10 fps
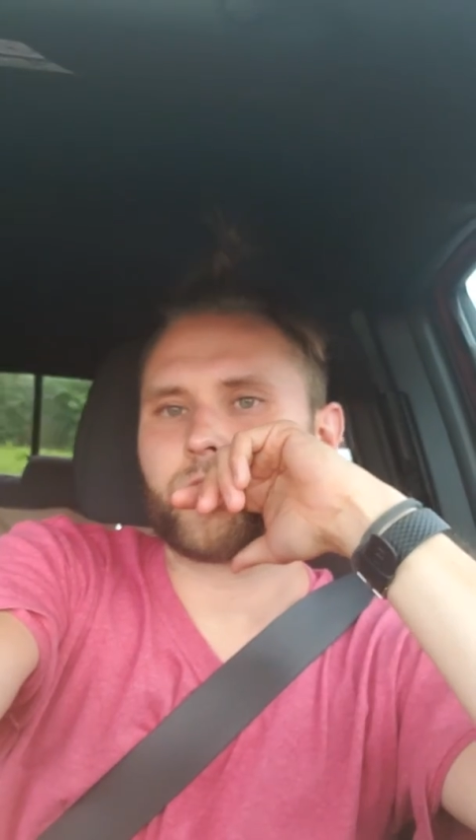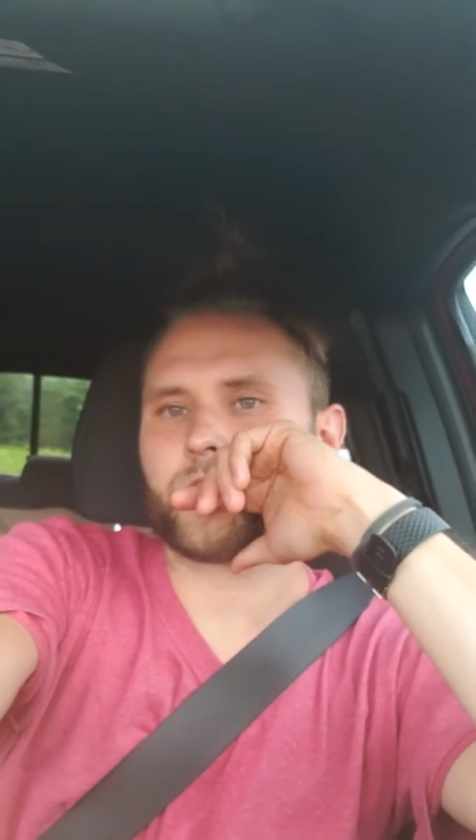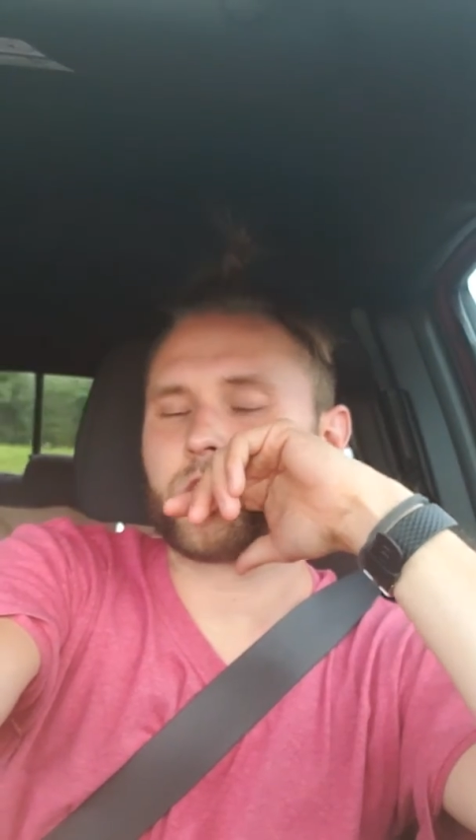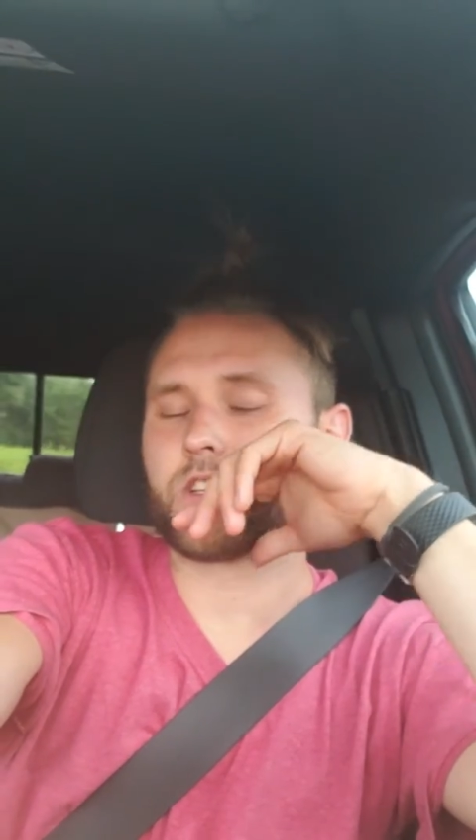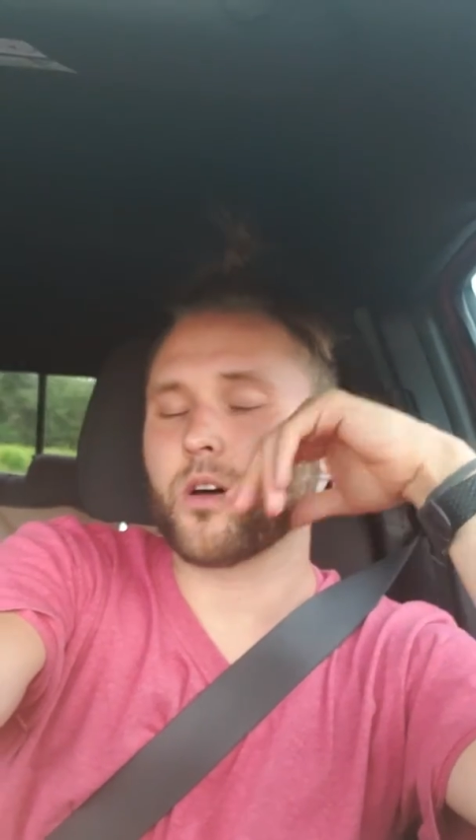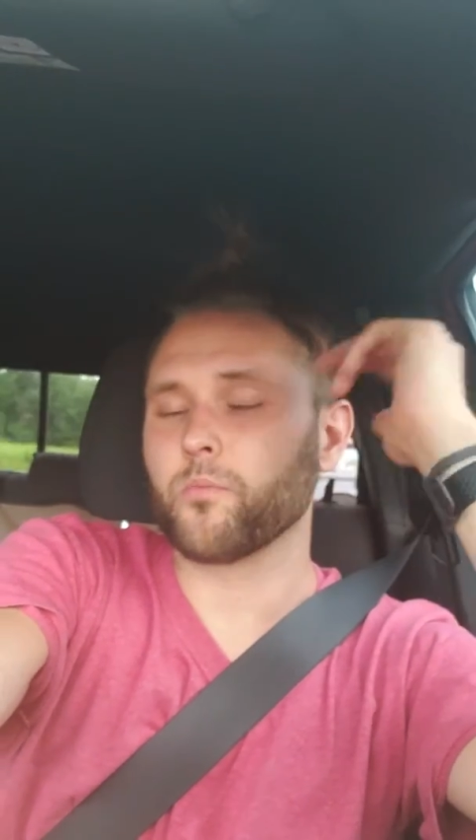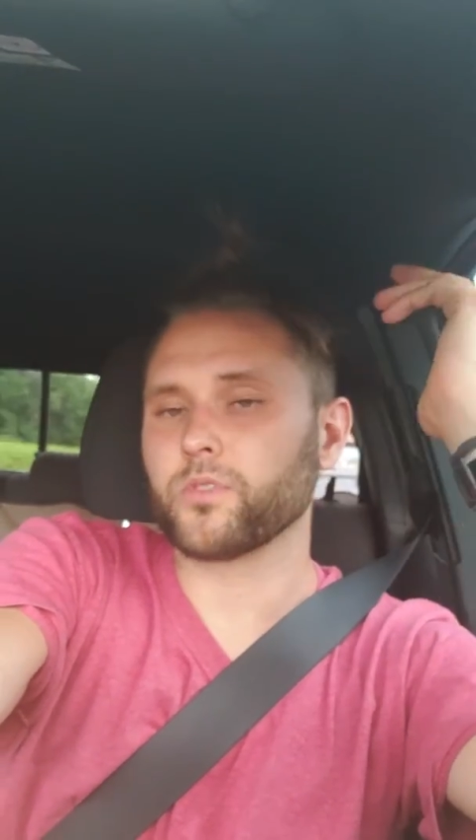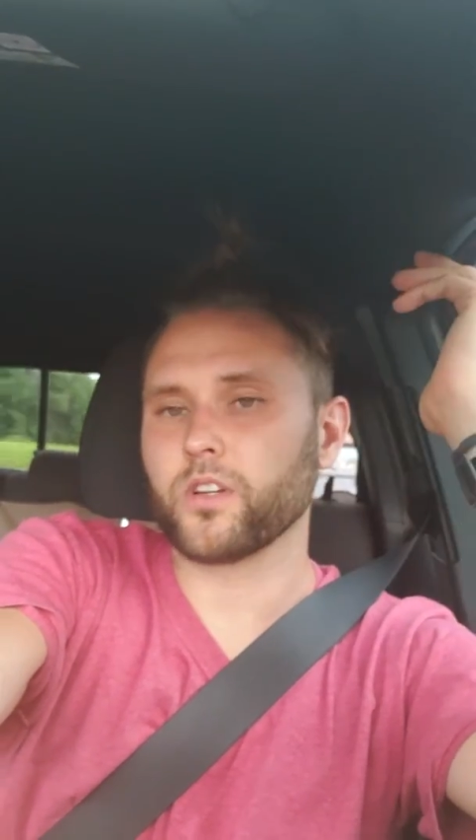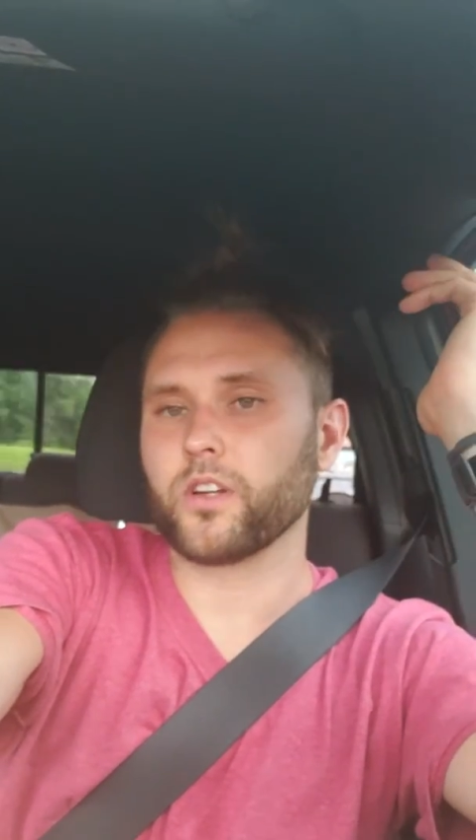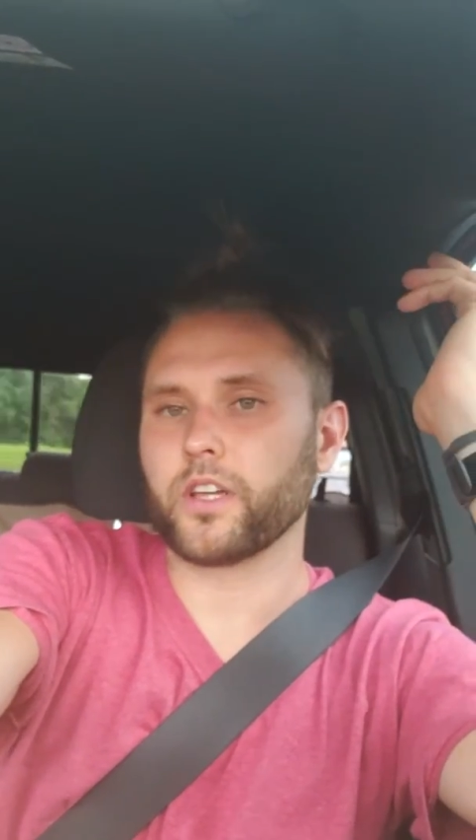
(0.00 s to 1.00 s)

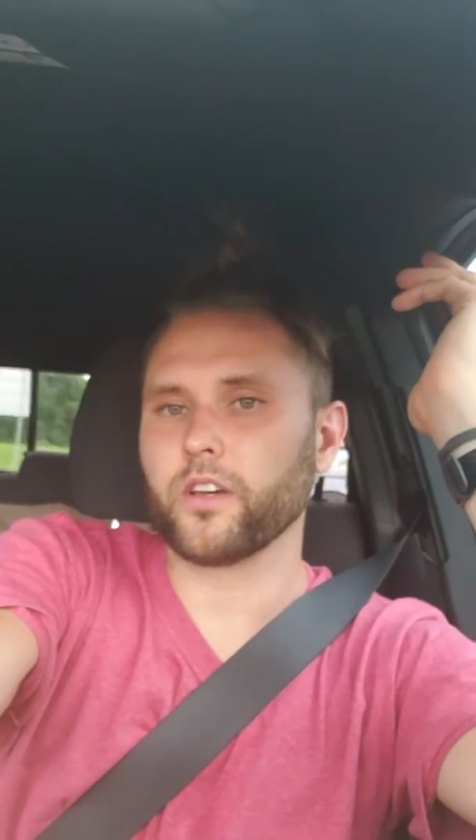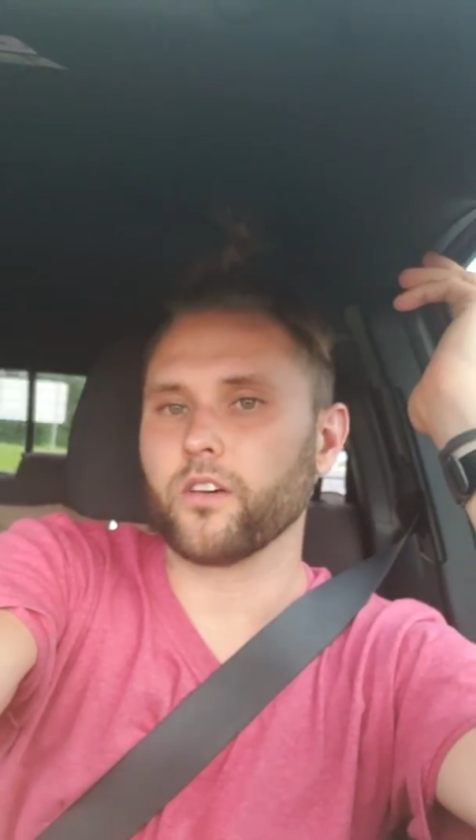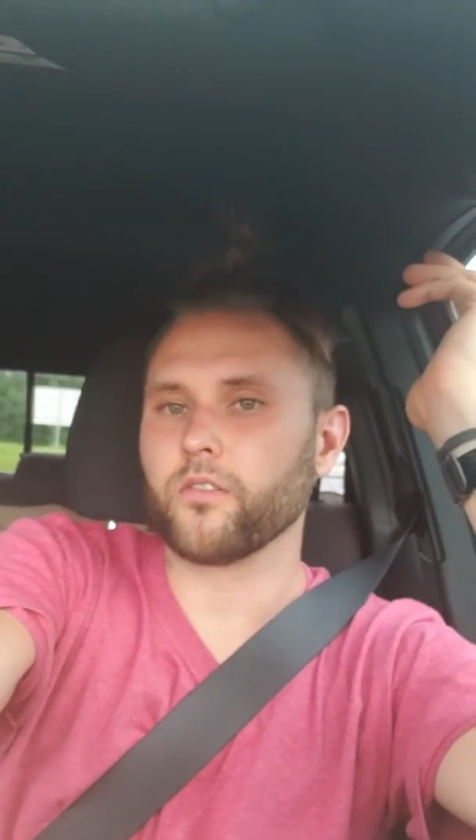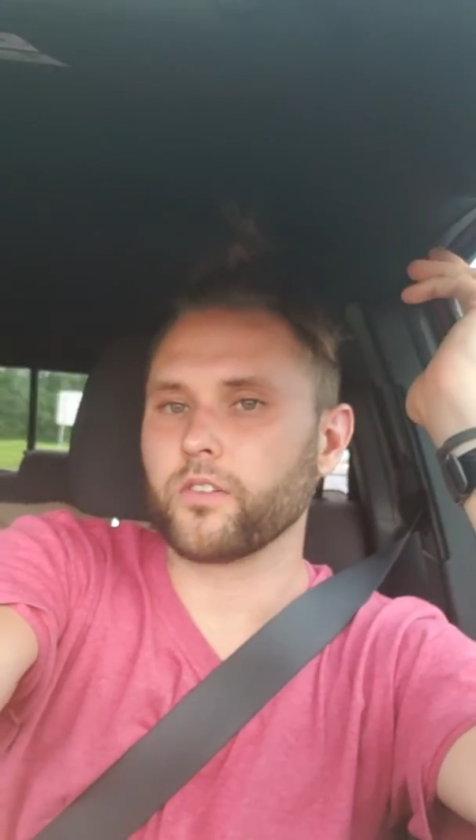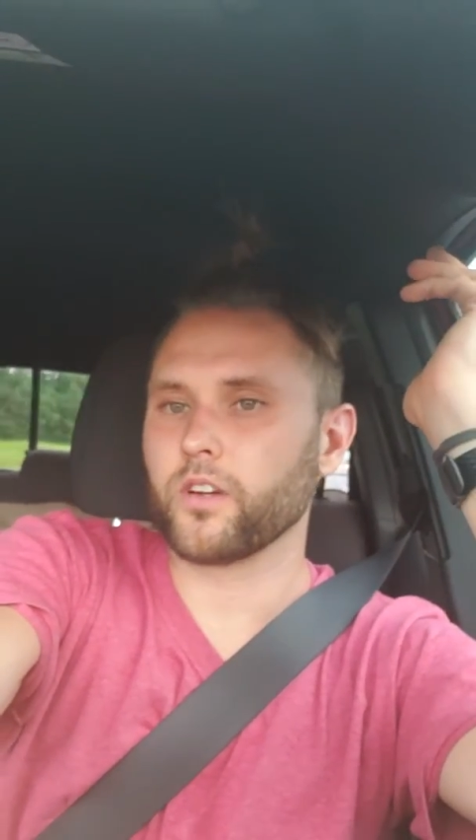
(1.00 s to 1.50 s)
something's going to give.